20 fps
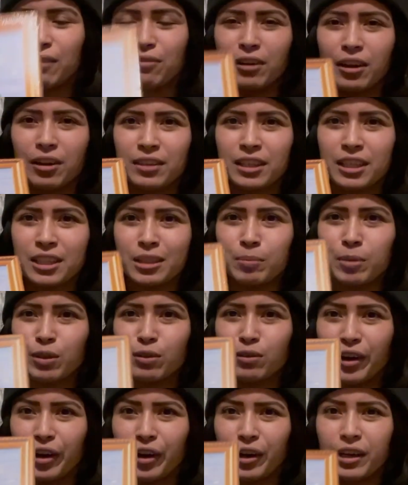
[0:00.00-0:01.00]
found this to be
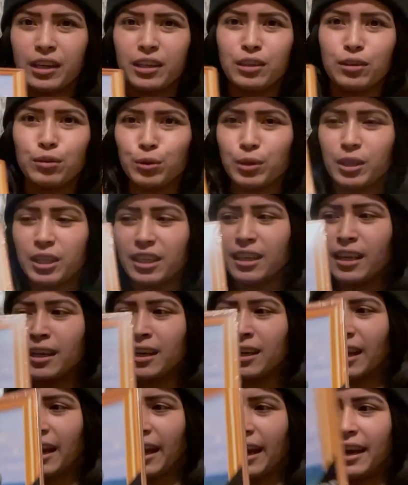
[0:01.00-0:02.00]
very
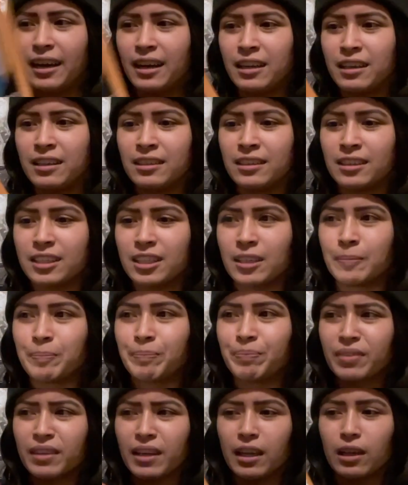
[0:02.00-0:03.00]
unique and
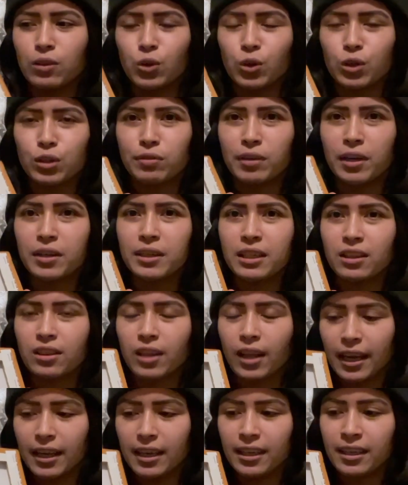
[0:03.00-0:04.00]
it looks very
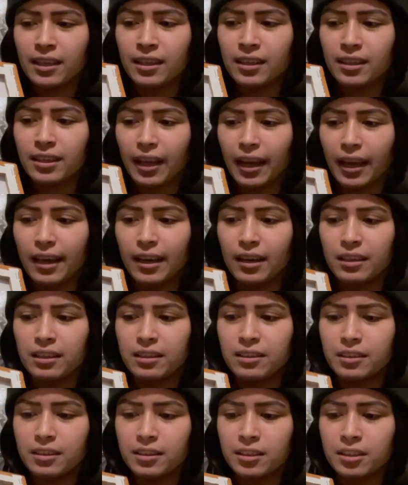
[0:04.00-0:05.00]
light,
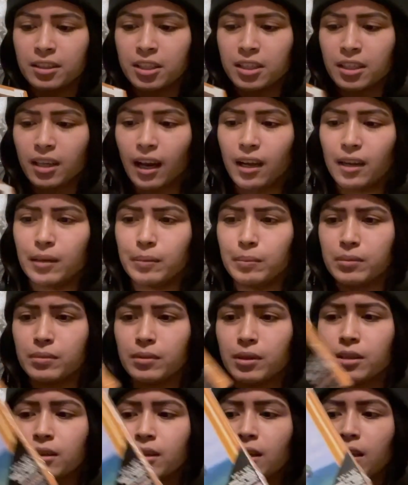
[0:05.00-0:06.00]
and
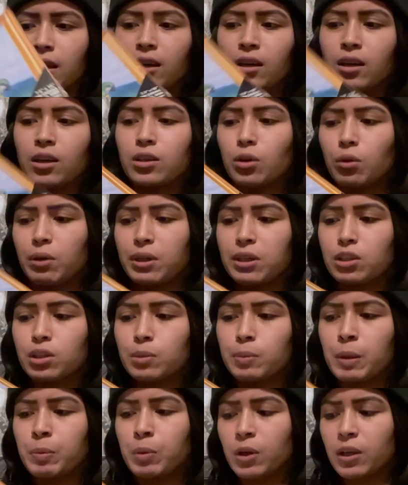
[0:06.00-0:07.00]
I'm going to
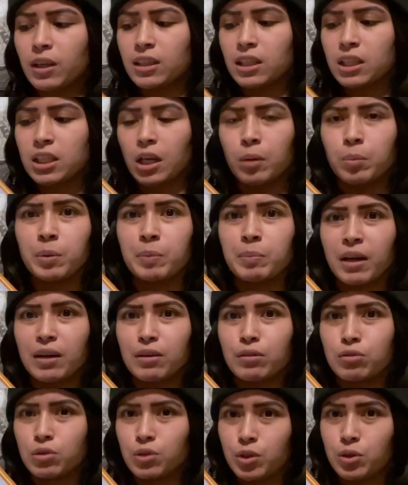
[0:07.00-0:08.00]
be putting this up in my
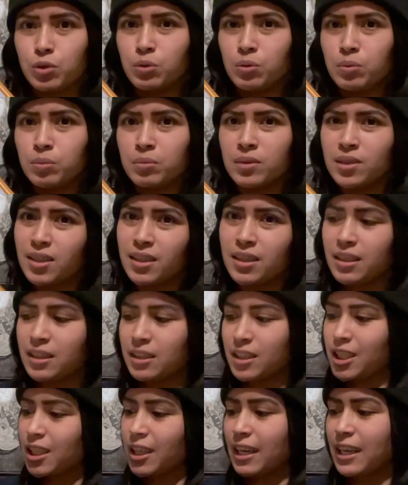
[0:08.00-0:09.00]
room
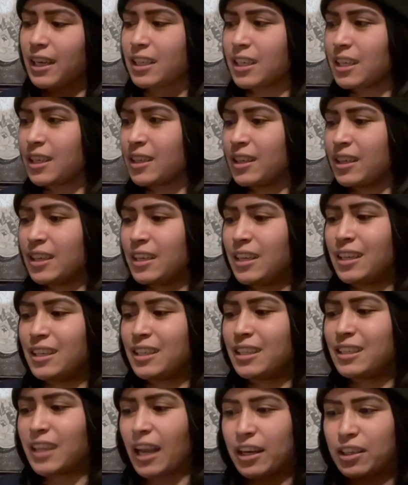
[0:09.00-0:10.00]
to like
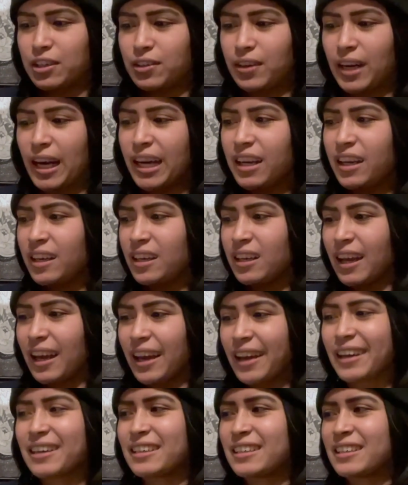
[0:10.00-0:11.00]
decorate.
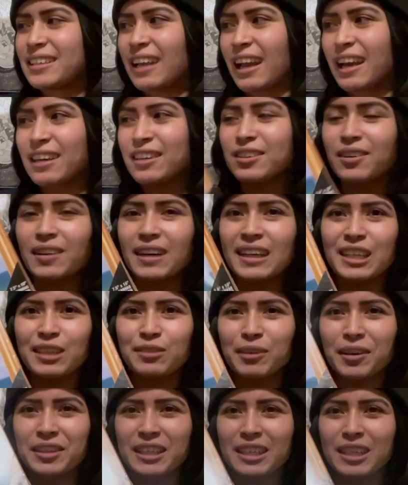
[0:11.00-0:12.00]
And I don't know, I
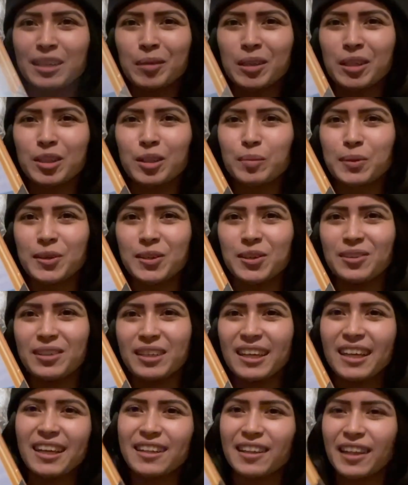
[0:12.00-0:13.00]
just found this to be super
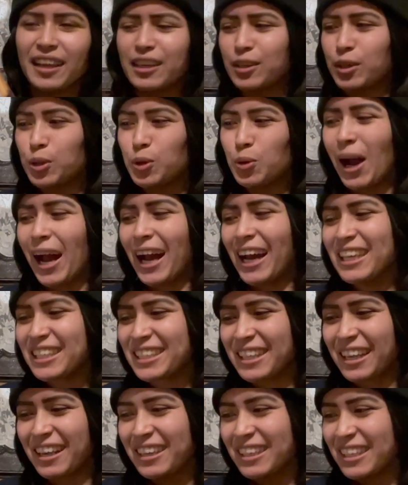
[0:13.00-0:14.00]
unique. Like, who
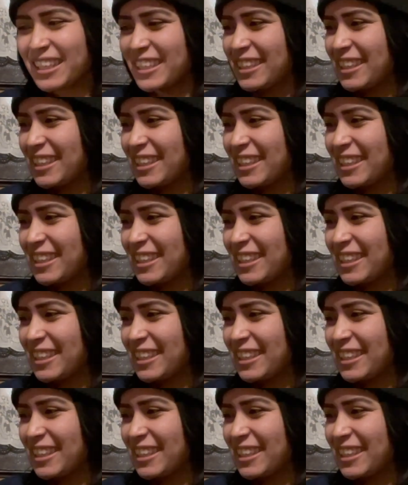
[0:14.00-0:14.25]
has this?